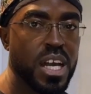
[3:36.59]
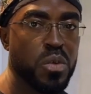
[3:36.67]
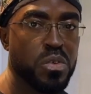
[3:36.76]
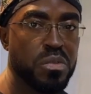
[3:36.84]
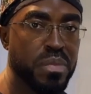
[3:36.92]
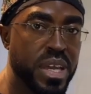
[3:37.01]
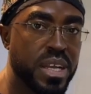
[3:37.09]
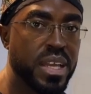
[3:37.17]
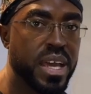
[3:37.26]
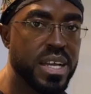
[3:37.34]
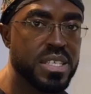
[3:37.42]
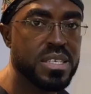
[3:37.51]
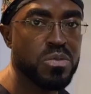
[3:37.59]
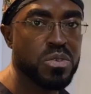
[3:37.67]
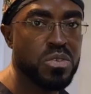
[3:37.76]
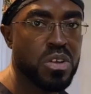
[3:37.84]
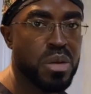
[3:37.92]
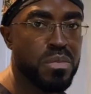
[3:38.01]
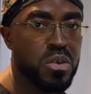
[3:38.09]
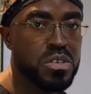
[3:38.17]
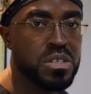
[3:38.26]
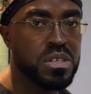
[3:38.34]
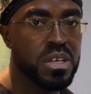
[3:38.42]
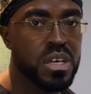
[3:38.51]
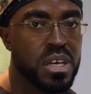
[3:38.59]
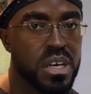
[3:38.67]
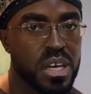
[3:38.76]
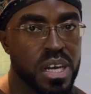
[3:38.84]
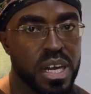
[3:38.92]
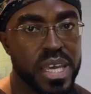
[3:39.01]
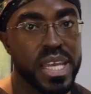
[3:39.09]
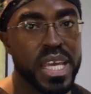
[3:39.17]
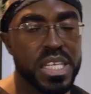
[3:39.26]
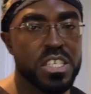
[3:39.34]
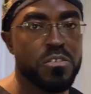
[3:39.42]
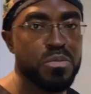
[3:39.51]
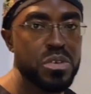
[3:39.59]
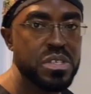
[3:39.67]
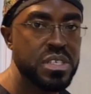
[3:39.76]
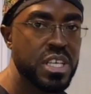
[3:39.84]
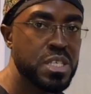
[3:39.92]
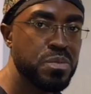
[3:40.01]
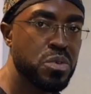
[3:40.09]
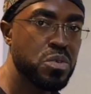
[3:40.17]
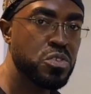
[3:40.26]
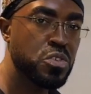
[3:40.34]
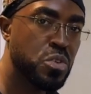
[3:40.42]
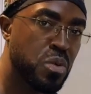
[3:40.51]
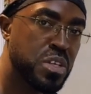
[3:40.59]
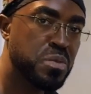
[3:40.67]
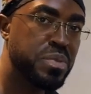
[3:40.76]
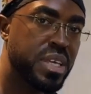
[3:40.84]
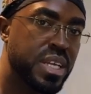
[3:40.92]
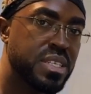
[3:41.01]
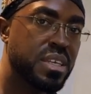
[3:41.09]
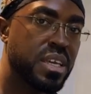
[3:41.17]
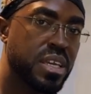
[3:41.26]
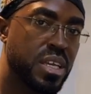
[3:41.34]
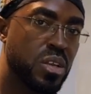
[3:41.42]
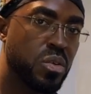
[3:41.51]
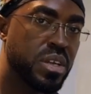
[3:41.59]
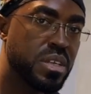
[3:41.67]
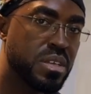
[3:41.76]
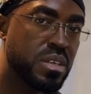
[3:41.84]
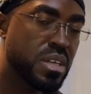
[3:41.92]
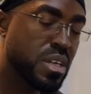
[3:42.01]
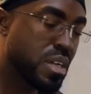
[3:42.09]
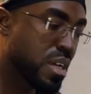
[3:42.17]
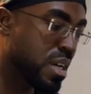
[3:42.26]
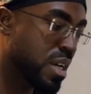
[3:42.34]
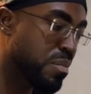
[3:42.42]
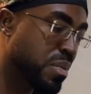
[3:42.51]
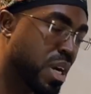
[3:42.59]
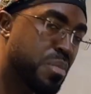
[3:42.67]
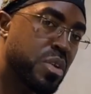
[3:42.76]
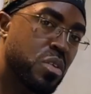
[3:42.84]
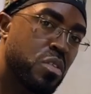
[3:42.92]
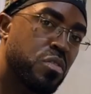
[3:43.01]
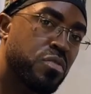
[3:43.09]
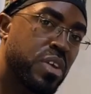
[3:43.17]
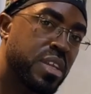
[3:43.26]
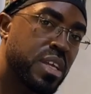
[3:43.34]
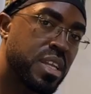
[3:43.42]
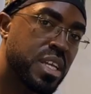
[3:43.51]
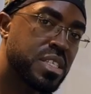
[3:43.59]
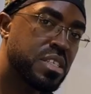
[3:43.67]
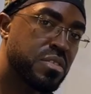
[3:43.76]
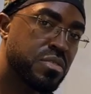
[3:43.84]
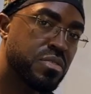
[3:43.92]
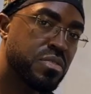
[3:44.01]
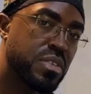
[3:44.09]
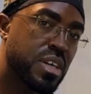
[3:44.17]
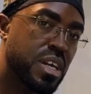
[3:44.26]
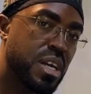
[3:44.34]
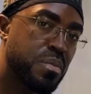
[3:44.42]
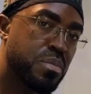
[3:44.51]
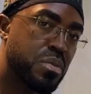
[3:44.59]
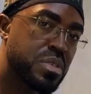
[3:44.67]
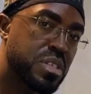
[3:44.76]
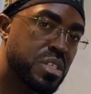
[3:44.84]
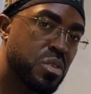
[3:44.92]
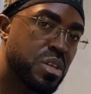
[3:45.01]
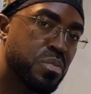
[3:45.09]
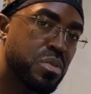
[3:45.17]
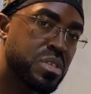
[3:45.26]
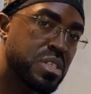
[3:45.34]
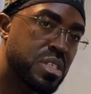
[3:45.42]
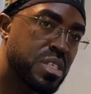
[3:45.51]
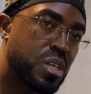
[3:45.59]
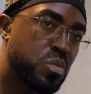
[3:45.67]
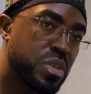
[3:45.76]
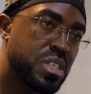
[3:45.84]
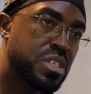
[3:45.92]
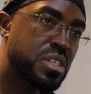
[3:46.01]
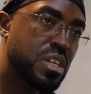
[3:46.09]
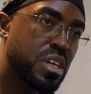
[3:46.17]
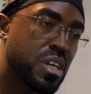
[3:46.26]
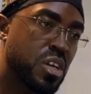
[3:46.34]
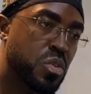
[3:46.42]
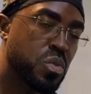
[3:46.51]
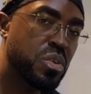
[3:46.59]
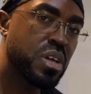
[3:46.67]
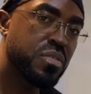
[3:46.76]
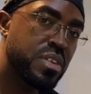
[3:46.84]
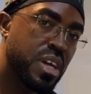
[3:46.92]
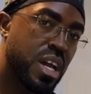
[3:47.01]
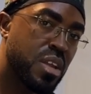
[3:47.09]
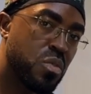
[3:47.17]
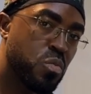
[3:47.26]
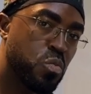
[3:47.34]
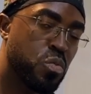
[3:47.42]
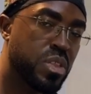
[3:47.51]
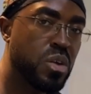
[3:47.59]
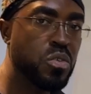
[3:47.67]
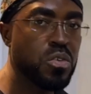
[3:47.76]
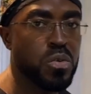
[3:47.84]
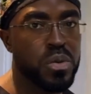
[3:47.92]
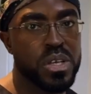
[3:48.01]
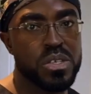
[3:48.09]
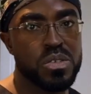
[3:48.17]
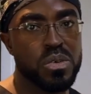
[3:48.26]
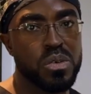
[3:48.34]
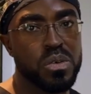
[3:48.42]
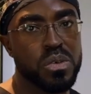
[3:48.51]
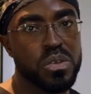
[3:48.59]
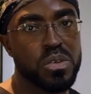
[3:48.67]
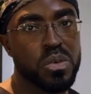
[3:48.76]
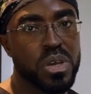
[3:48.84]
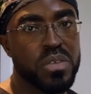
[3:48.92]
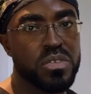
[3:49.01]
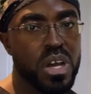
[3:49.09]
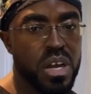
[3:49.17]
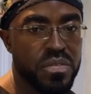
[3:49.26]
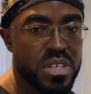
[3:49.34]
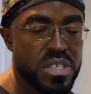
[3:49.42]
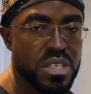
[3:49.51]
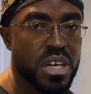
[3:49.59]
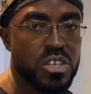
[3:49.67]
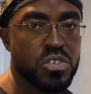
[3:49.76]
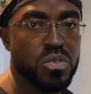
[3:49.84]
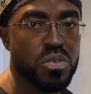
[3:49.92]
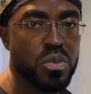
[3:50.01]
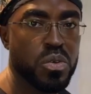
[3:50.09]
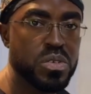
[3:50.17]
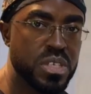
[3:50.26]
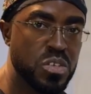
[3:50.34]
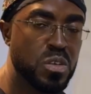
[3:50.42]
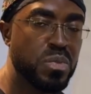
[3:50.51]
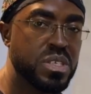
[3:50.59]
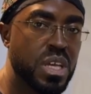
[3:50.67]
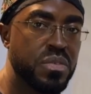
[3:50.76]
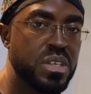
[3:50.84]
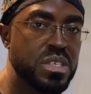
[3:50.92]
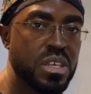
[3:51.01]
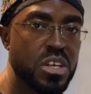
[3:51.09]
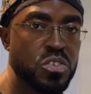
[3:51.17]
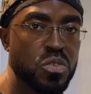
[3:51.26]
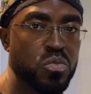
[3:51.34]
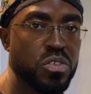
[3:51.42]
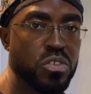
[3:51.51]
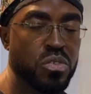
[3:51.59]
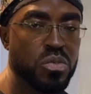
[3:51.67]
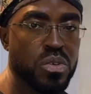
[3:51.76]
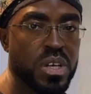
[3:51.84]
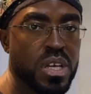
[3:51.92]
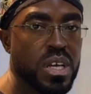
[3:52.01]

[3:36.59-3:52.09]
with my clients when we talk about elective procedures, because you don't want to be getting a keloid coming off an elective procedure which you could have done without doing. So, you have to have a discussion, or your surgeon must have a discussion with you